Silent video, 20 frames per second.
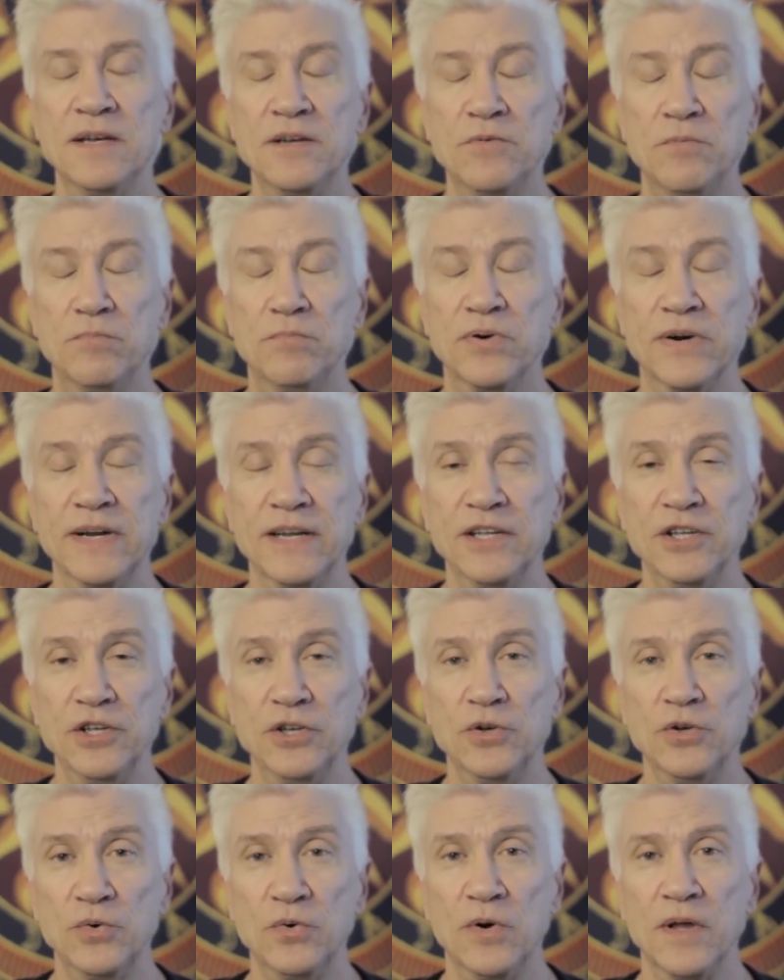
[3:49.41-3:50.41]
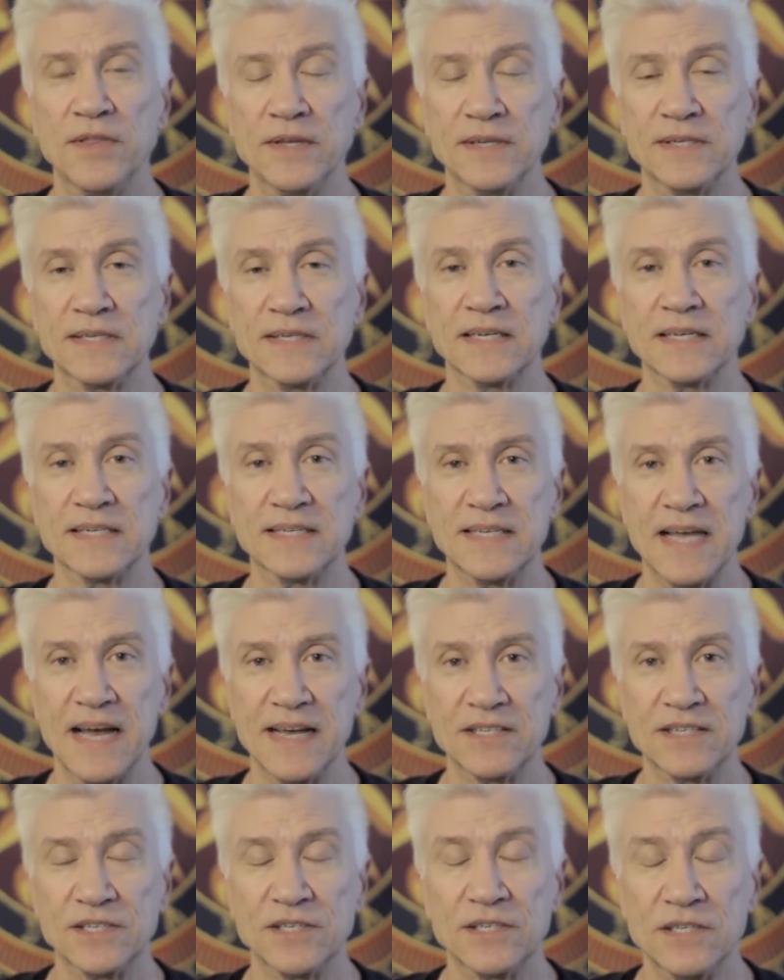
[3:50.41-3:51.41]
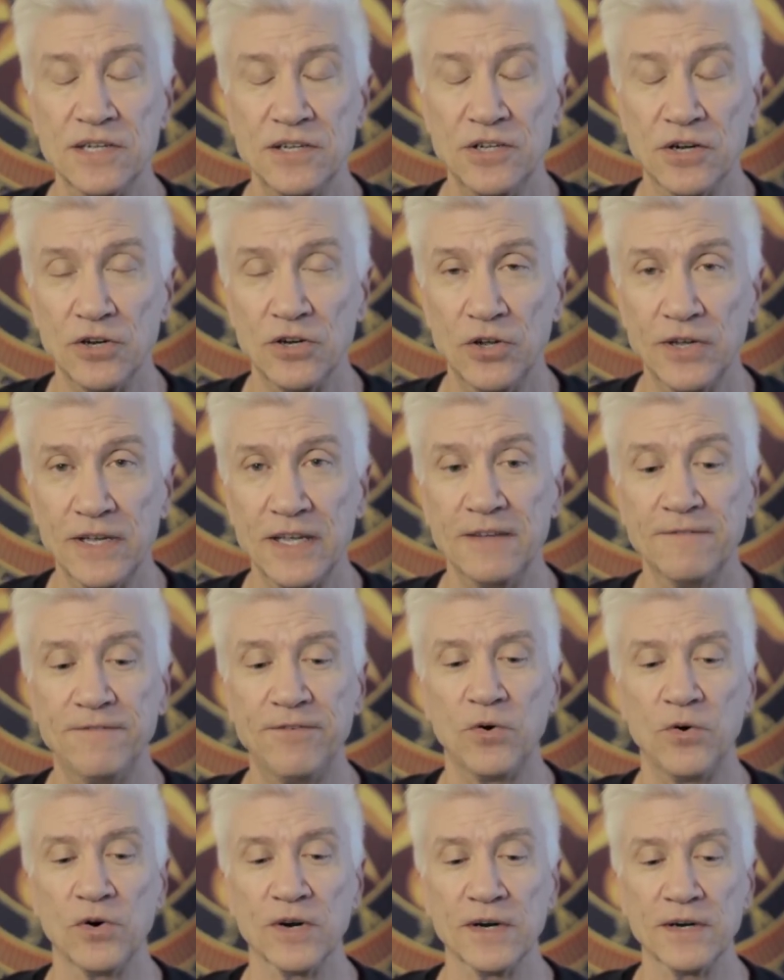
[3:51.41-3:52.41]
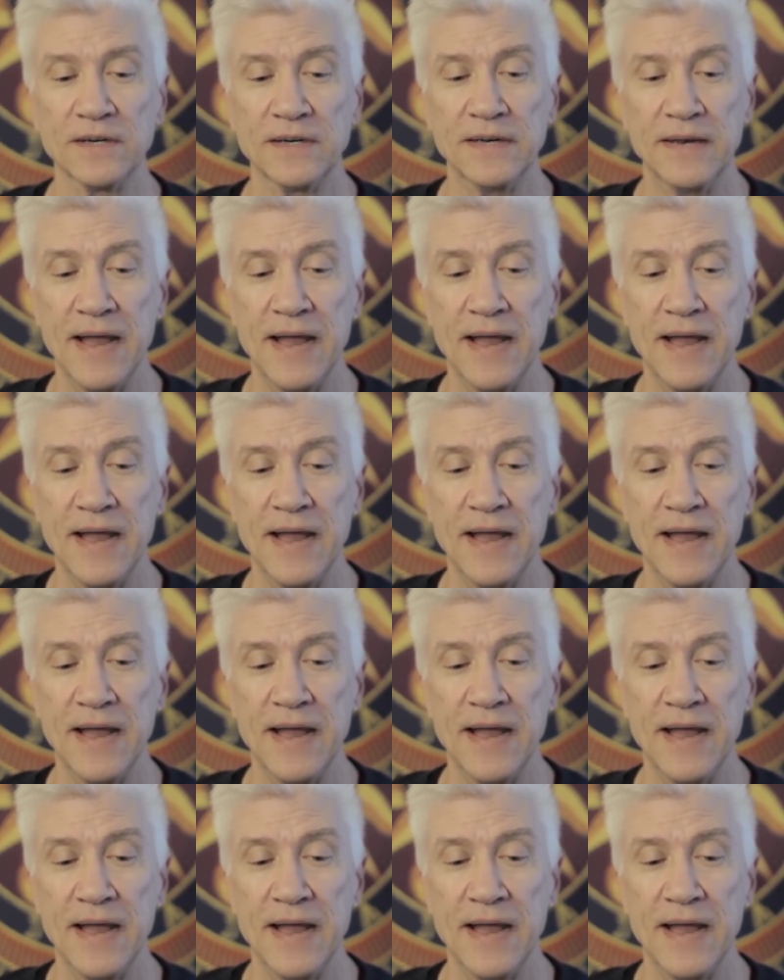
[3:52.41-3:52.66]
to bring you the success you're looking for.